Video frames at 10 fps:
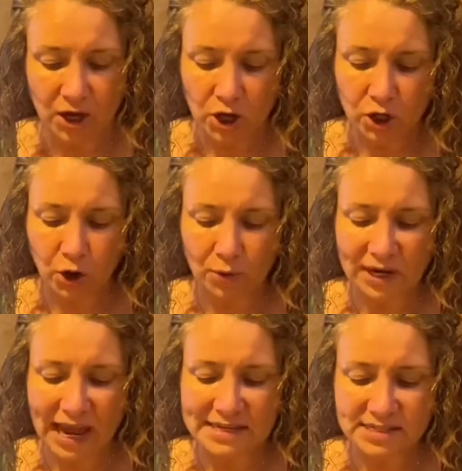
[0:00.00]

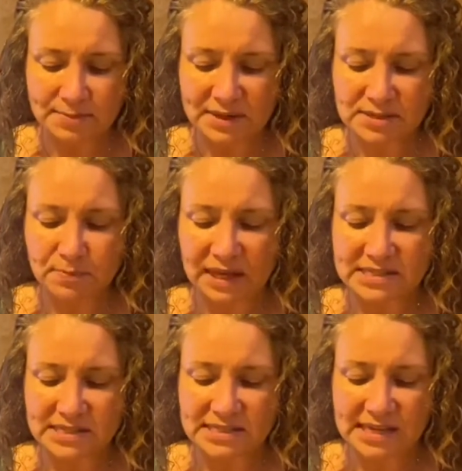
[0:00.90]
Current estimates place
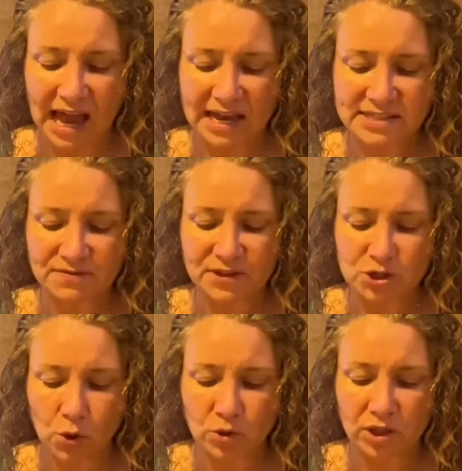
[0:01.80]
the size of the
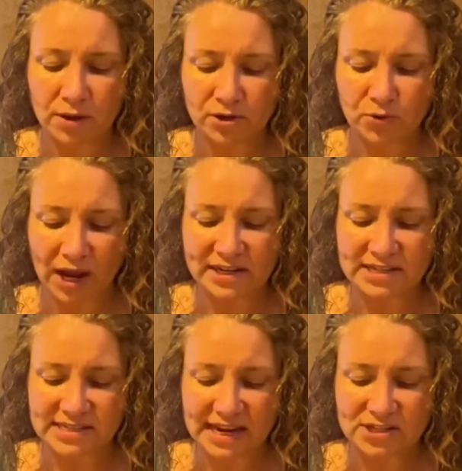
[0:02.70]
total uh, United
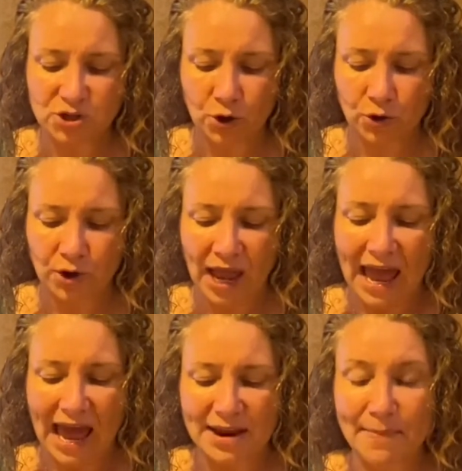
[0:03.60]
States herd
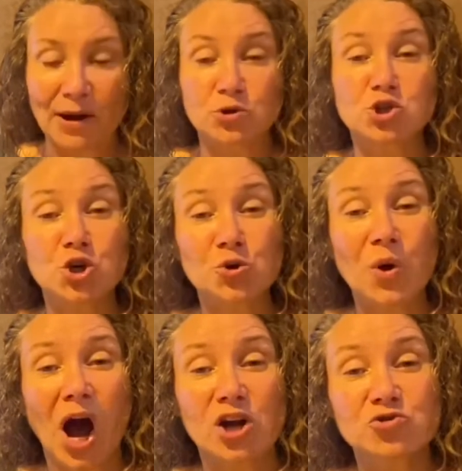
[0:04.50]
at about
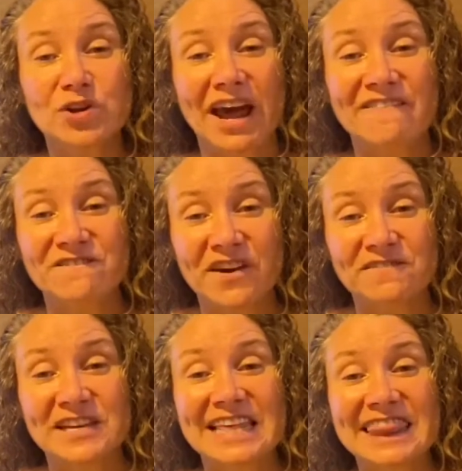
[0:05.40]

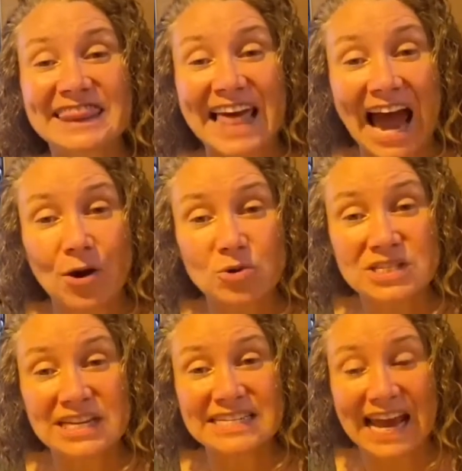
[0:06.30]

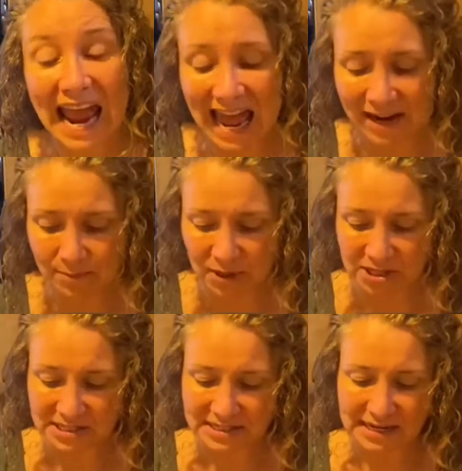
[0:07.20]
250,000
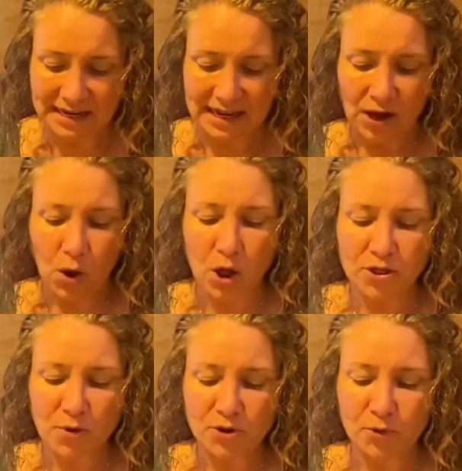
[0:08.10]
animals.
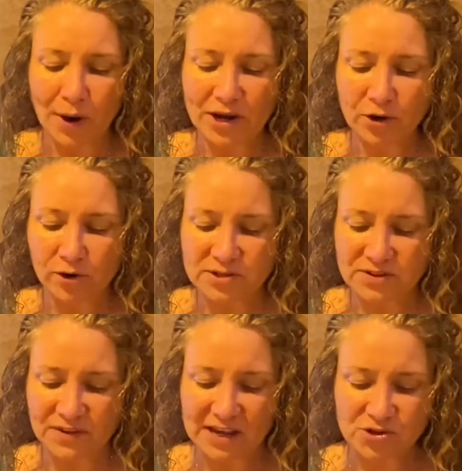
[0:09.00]
Although the great herds
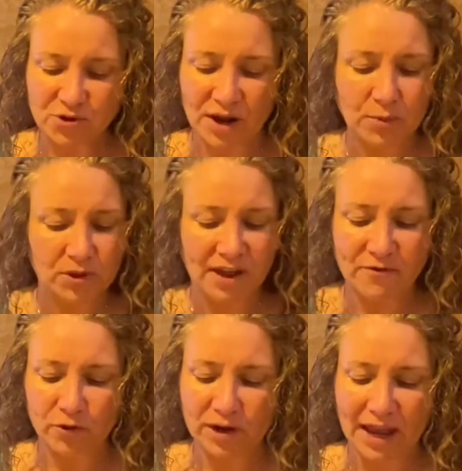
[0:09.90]
of yesterday will
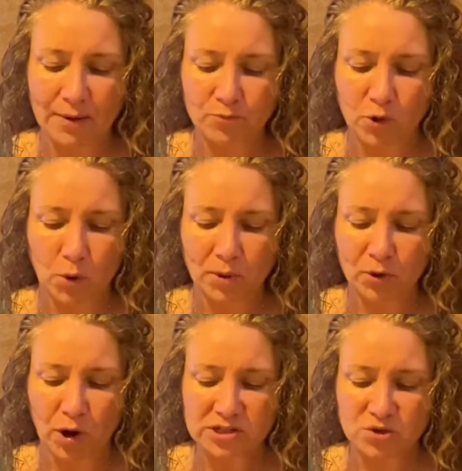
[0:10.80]
never again roam
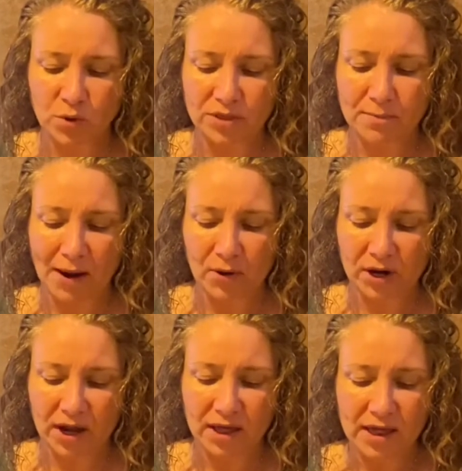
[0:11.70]
across North
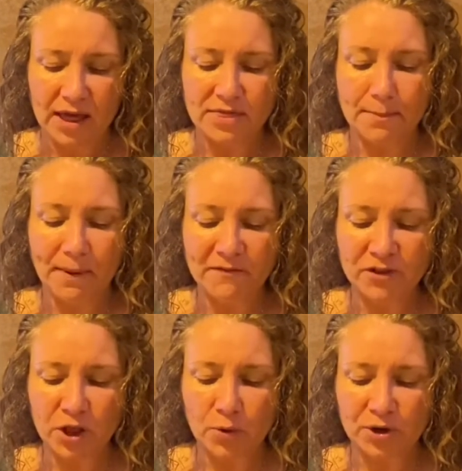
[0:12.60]
America, the
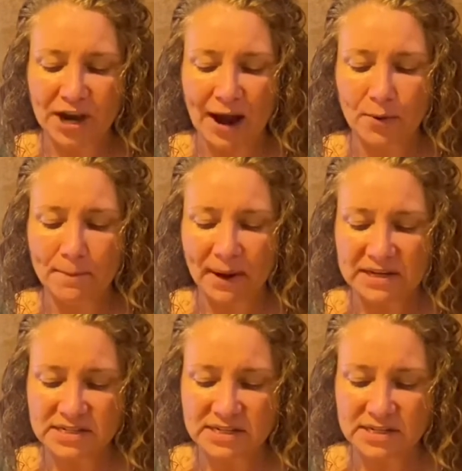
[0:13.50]
buffalo are now
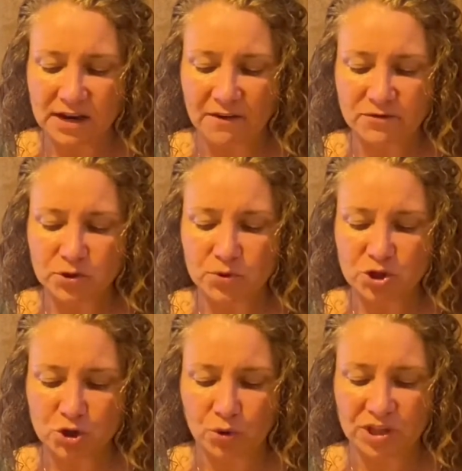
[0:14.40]
abundant enough to
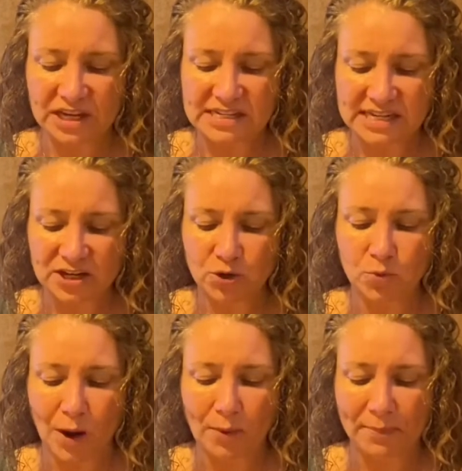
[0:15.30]
ensure the continued
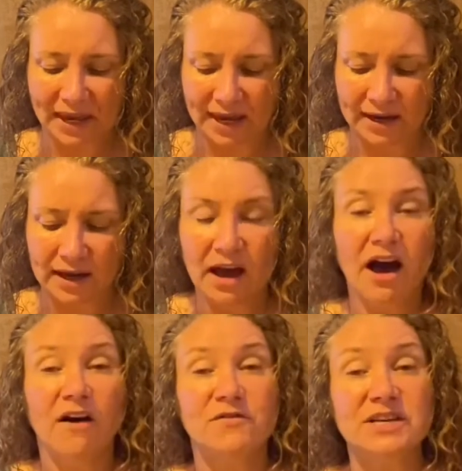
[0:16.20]
well-being
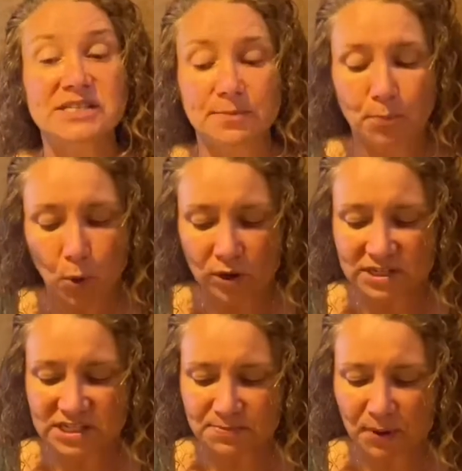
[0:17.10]
of this
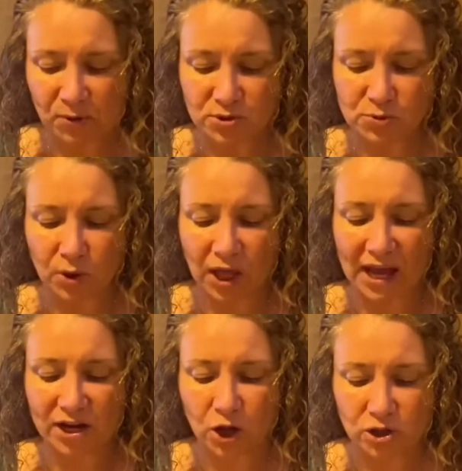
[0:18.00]
important spiritual
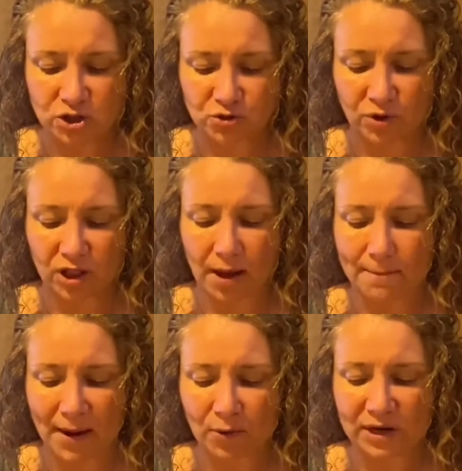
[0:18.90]
and cultural
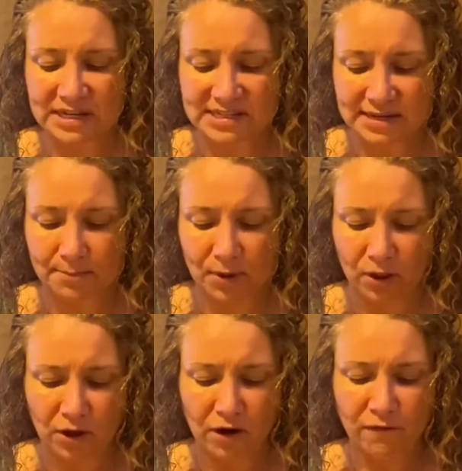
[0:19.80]
American symbol
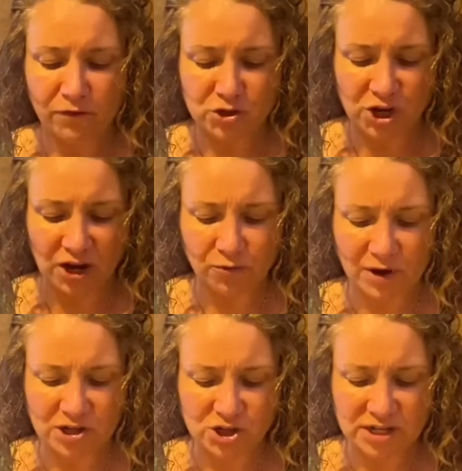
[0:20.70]
for
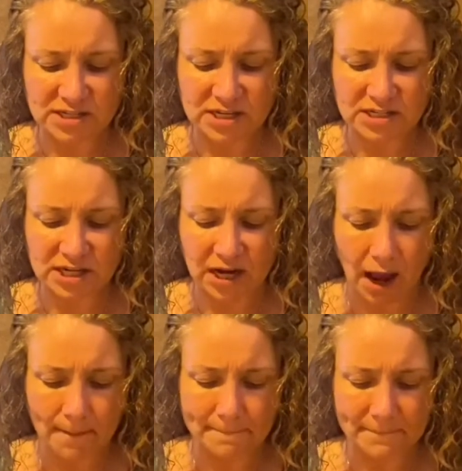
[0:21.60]
generations to come.